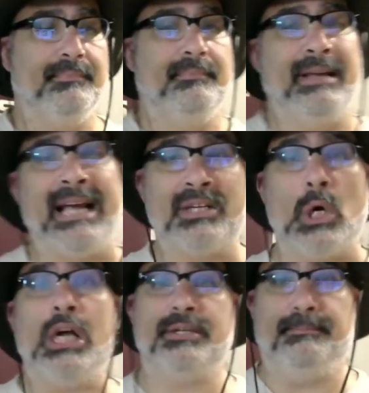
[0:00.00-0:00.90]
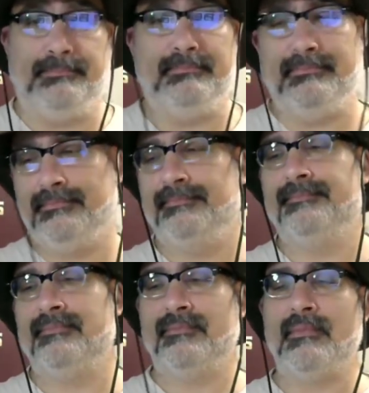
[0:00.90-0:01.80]
That guy's awesome.
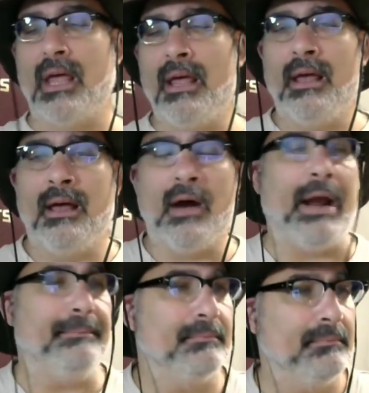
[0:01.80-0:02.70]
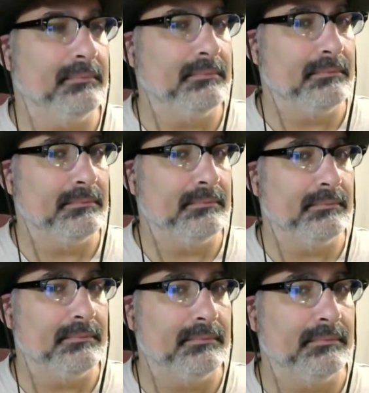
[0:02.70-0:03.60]
All right.
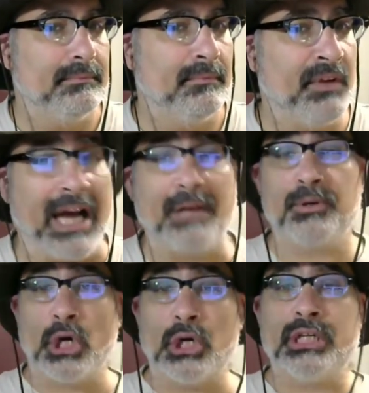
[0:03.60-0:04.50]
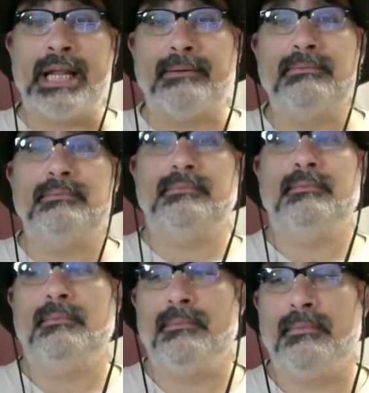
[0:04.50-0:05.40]
If you liked what you heard today,
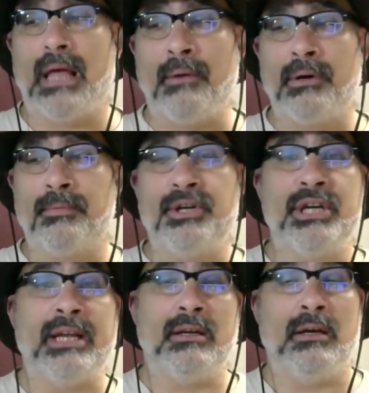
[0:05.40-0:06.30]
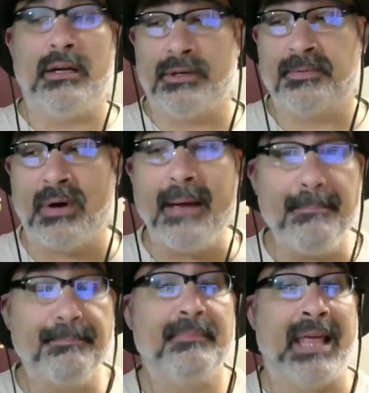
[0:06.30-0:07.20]
I would appreciate a subscribe.
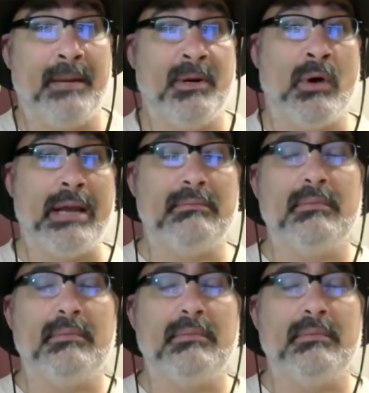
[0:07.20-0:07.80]
Great.